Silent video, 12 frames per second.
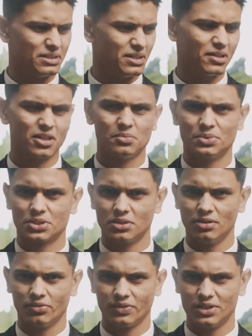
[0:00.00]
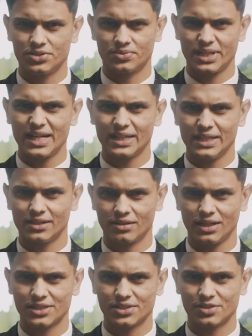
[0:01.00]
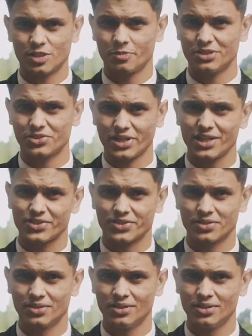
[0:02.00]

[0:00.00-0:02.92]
incomes, girlfriends, dating, relationship, and sex,